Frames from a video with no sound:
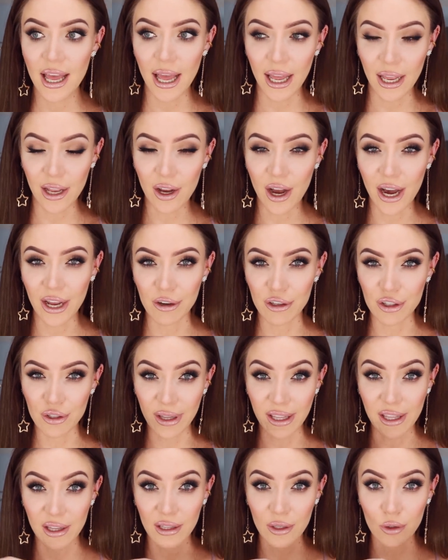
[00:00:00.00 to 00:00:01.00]
and kind of do
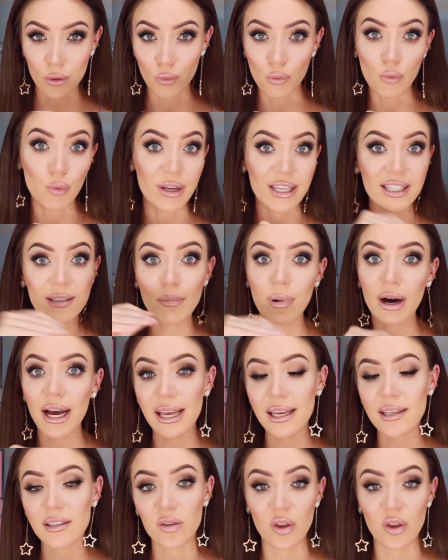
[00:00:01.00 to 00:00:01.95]
like a little whiz by it